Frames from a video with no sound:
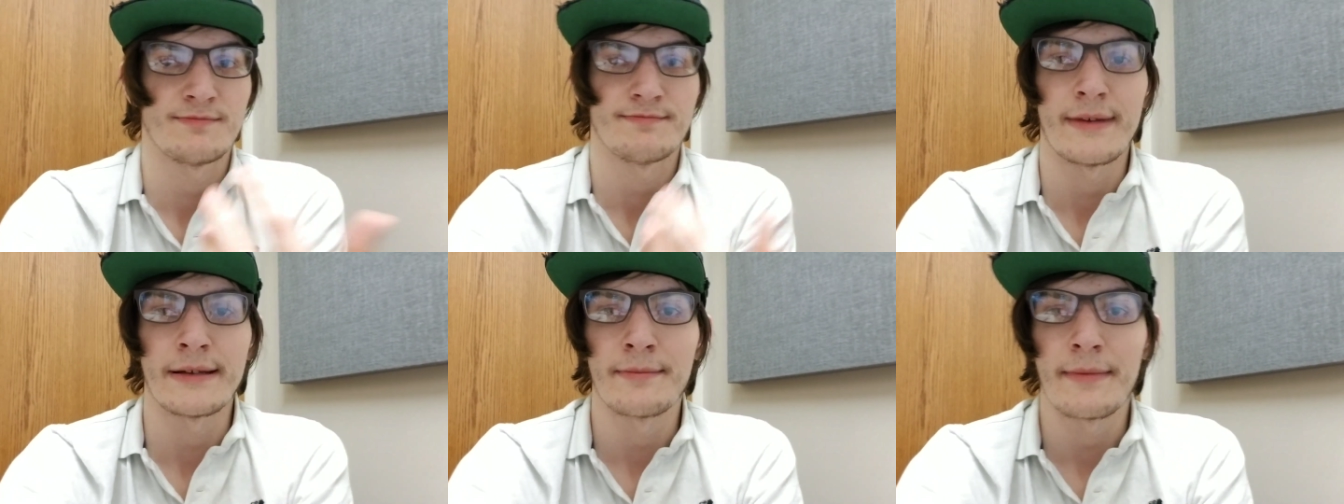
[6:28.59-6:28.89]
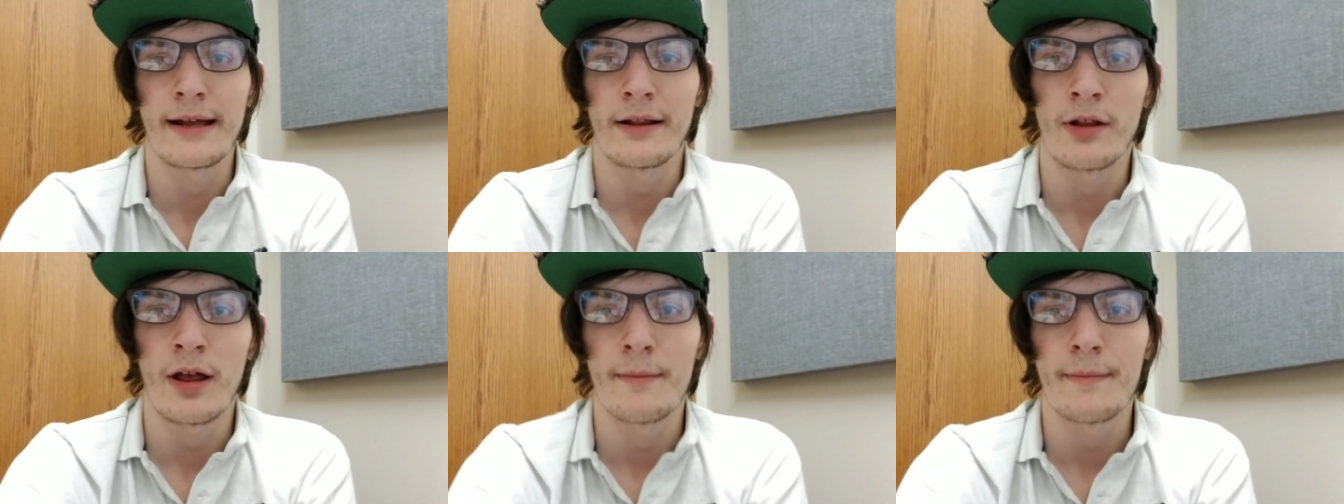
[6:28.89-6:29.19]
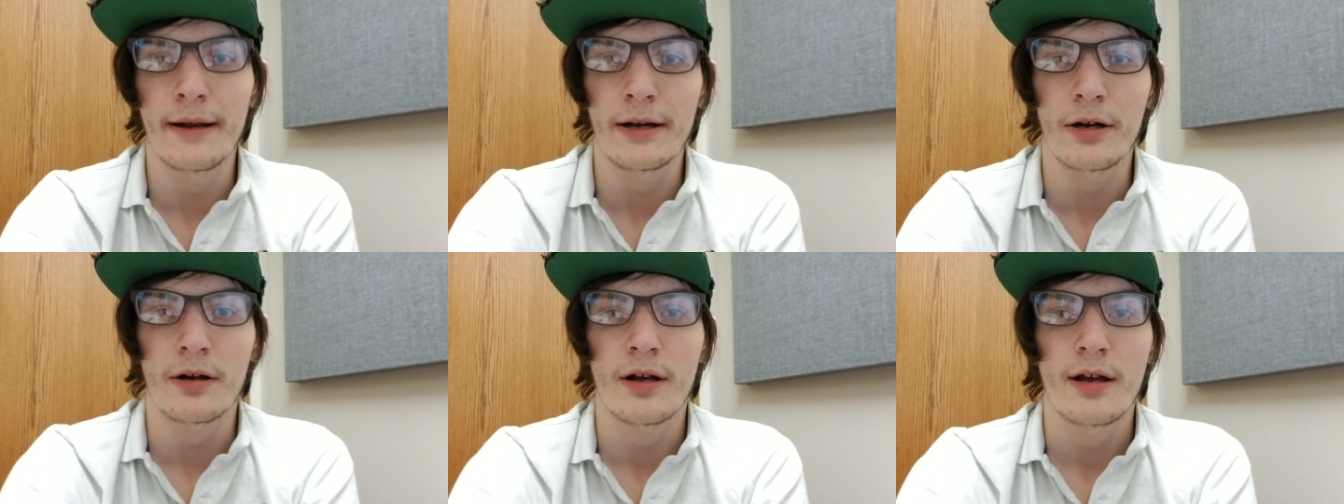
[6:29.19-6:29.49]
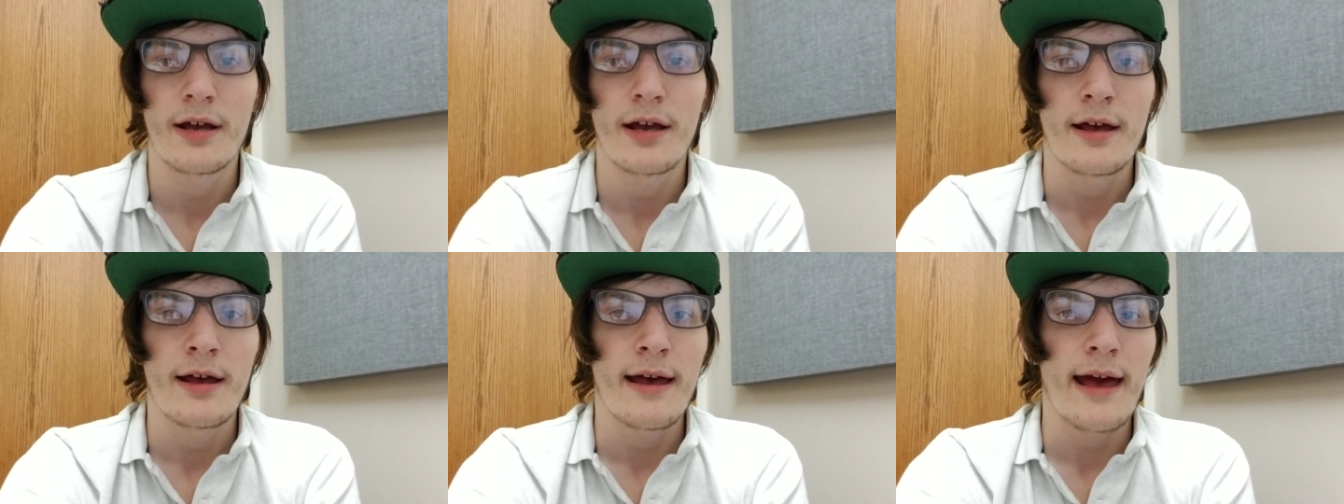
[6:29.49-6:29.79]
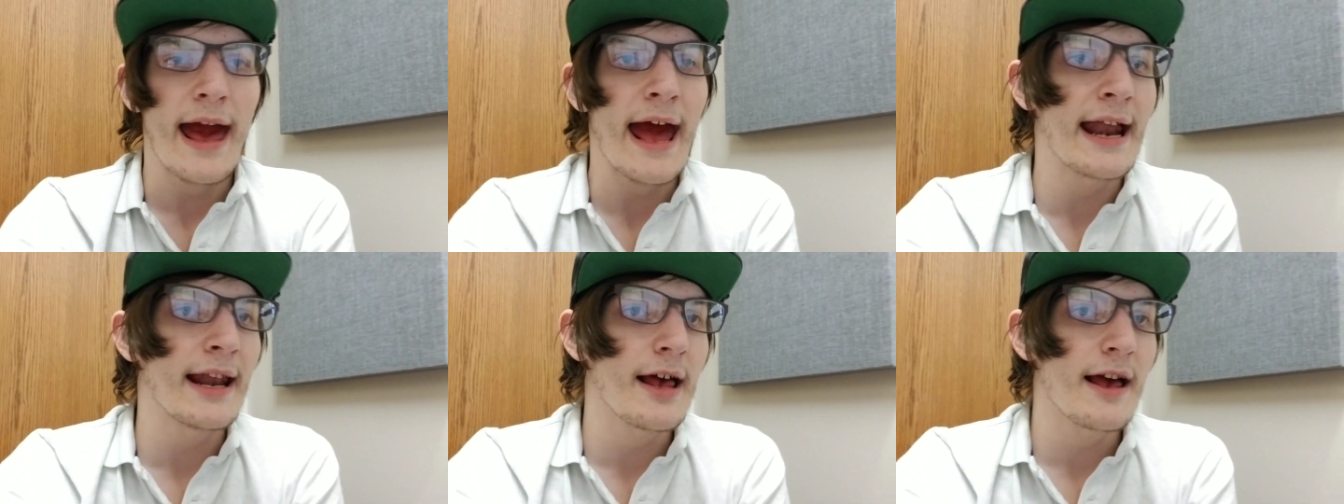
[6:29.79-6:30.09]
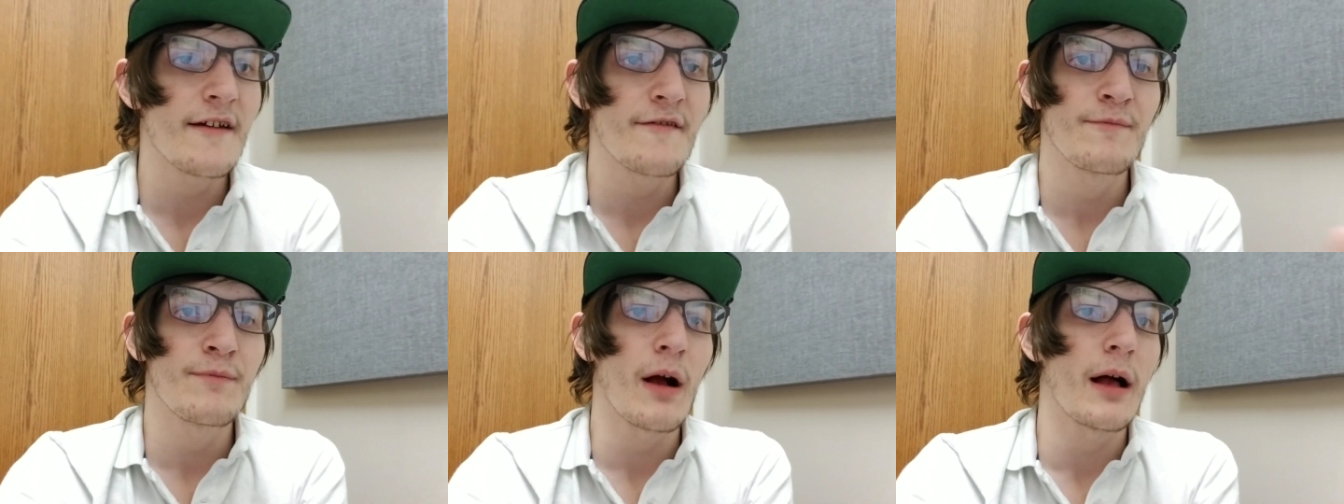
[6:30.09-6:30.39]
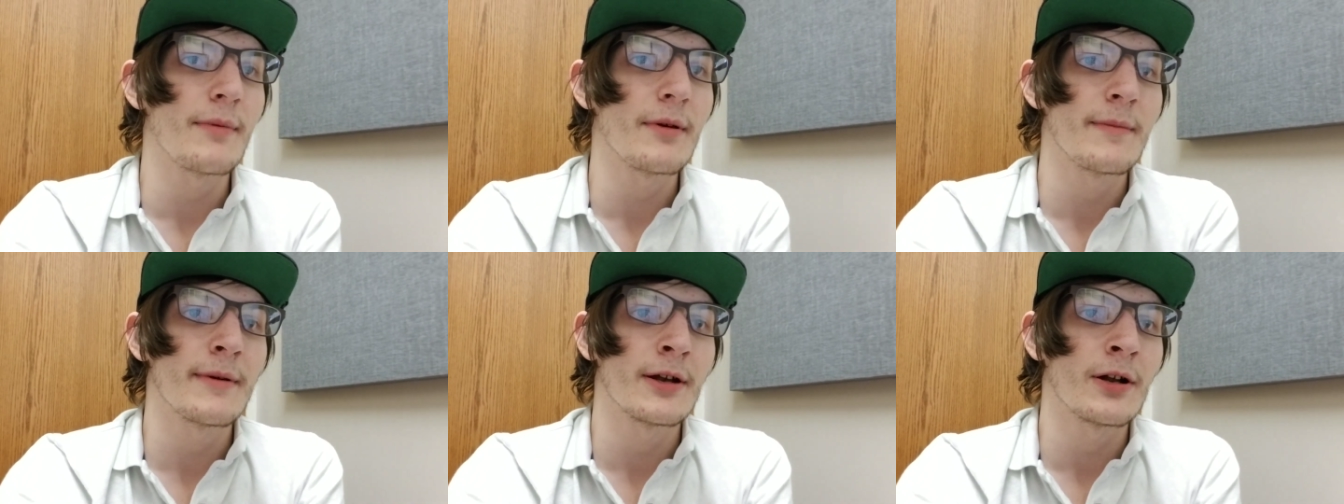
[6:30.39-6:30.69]
Been a lot better. Had I have
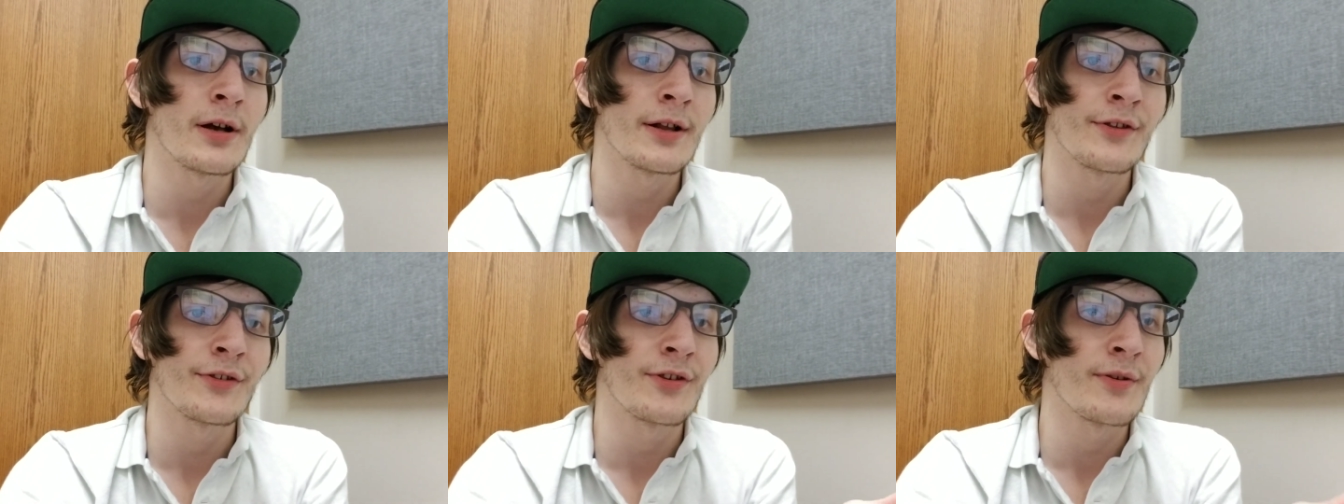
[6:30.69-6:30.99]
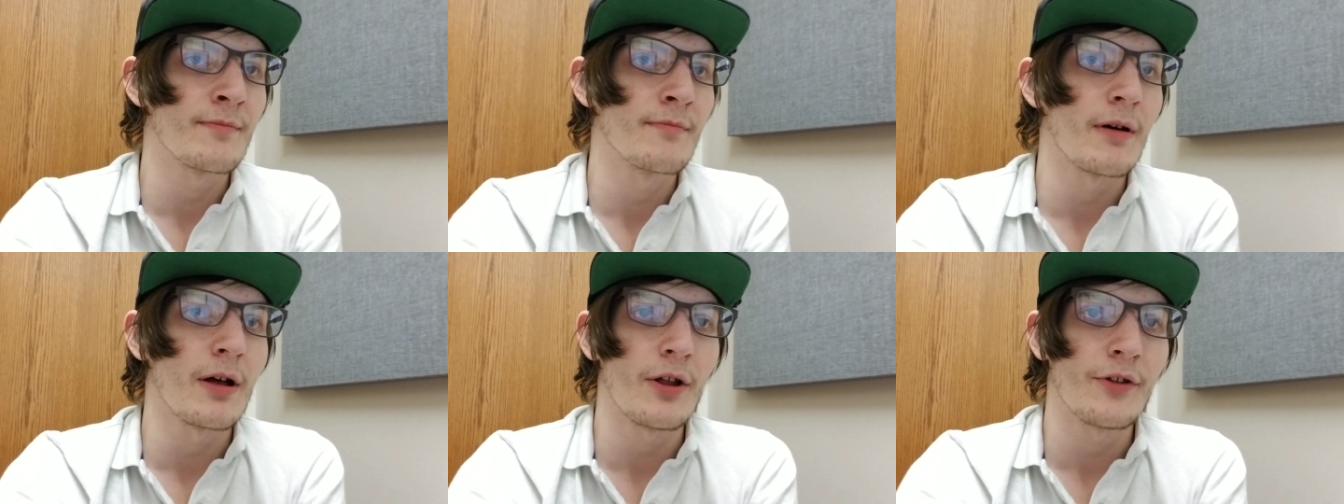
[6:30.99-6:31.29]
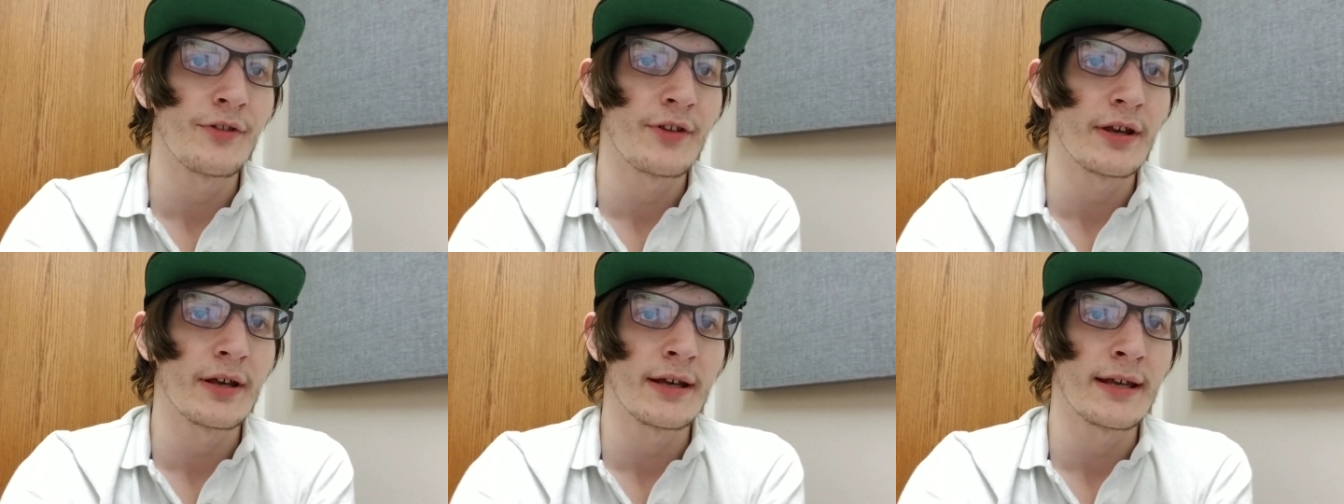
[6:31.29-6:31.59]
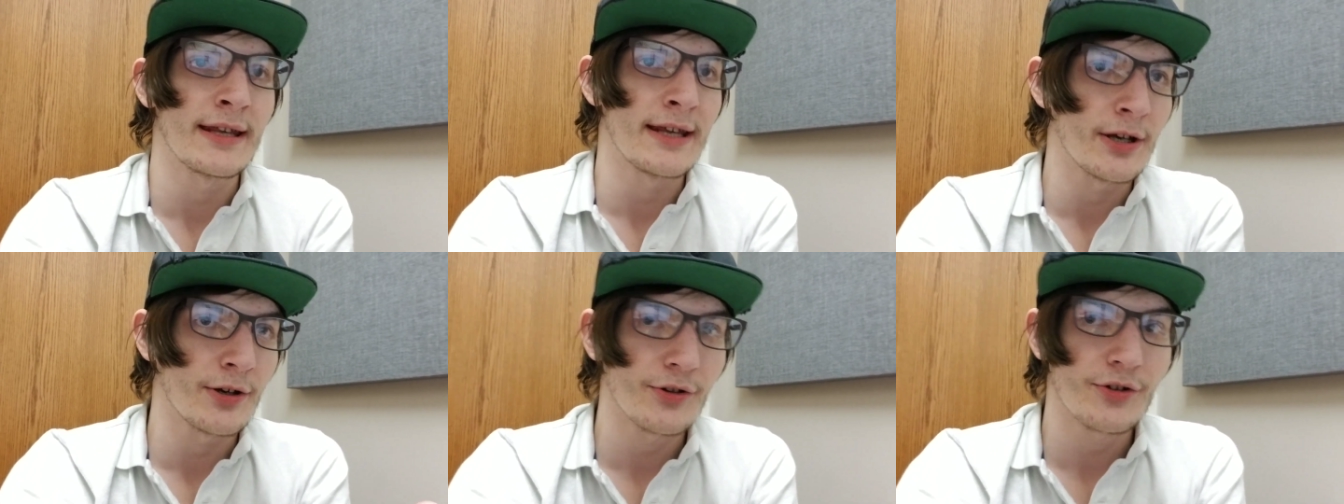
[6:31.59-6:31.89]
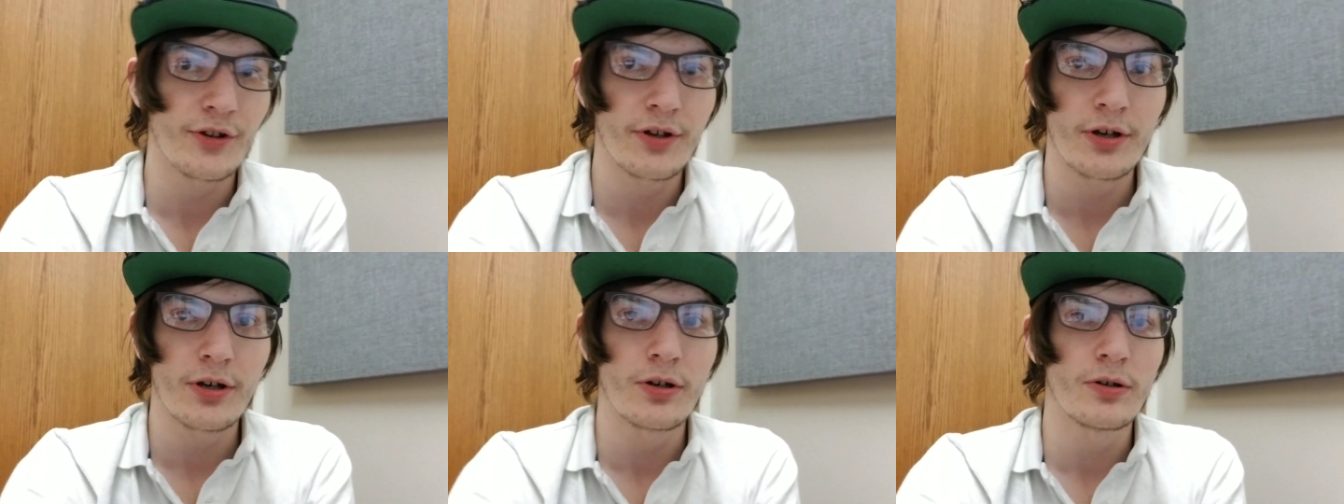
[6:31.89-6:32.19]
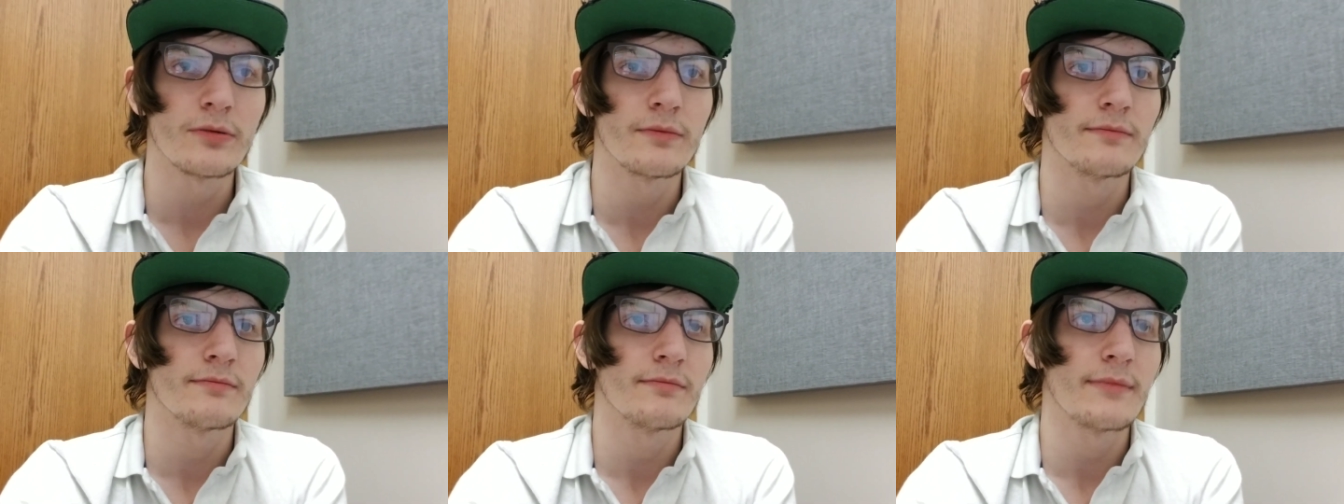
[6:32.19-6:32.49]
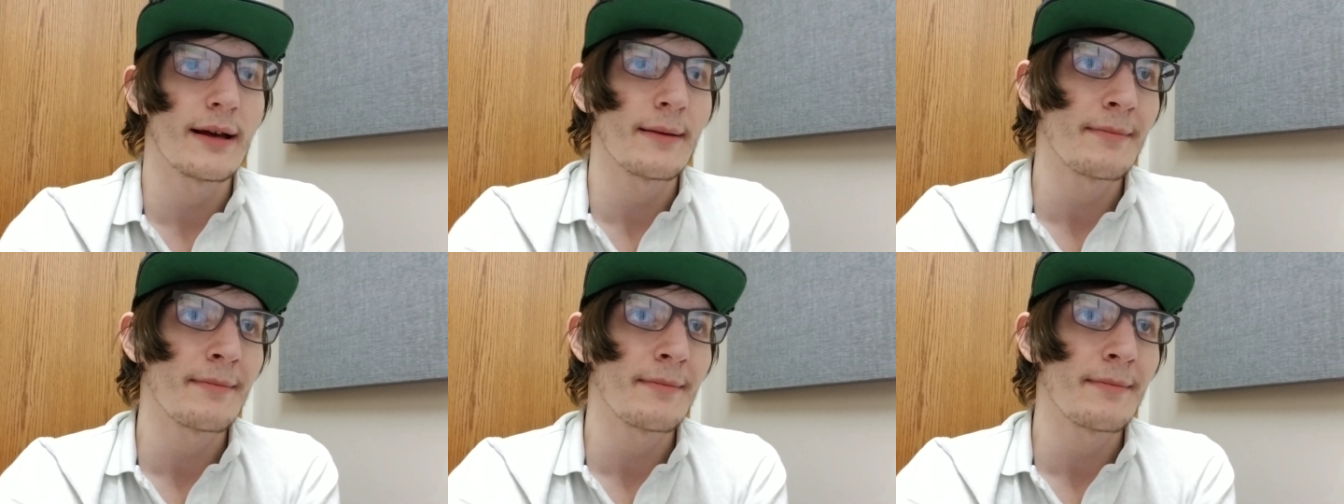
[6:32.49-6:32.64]
probably been on Cymbalta years ago,